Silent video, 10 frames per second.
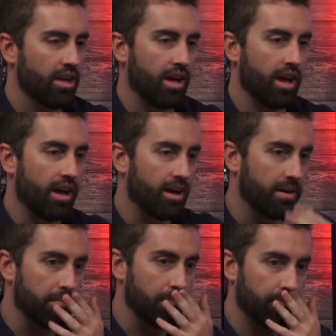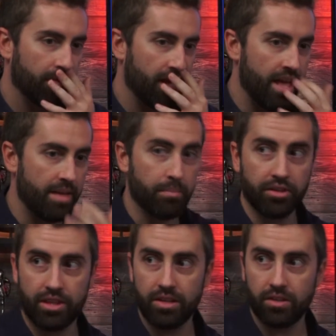
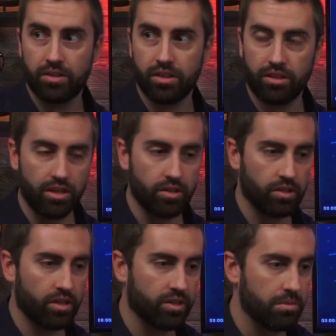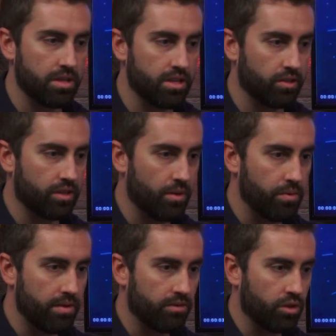But these some of these that
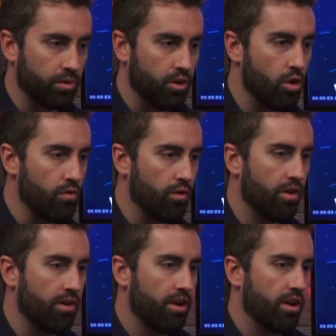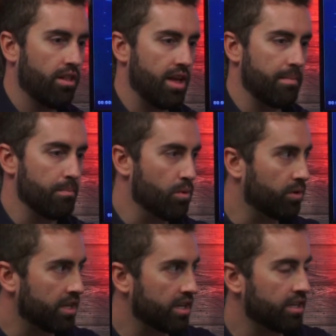we just went over, like
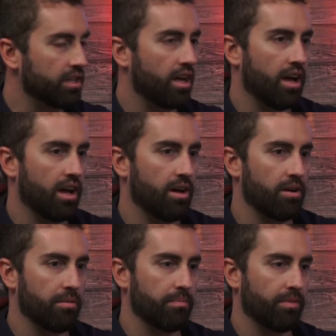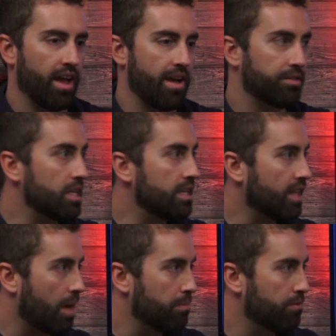mulling, I've seen
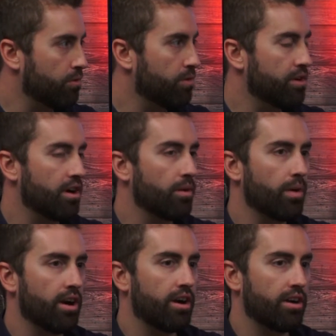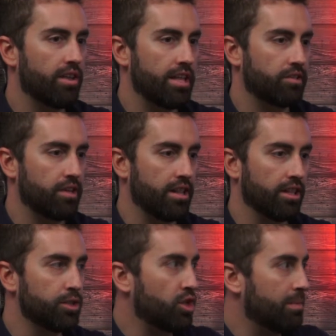that before where it's a
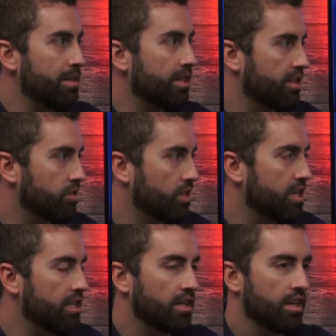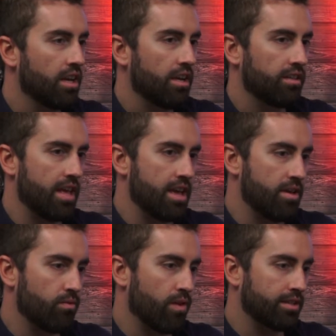legitimate listing, they
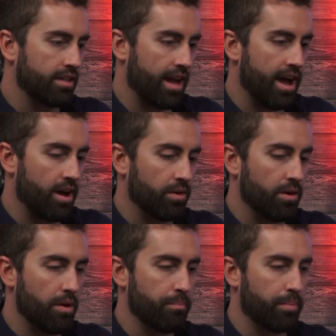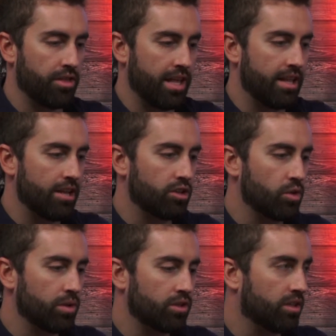rent it out, but then they do
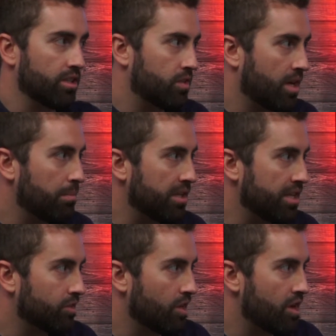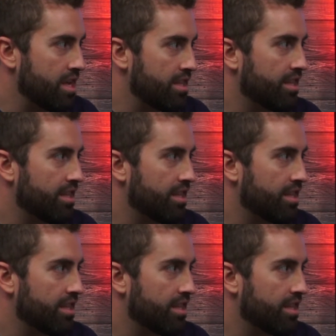what's called a sublease underneath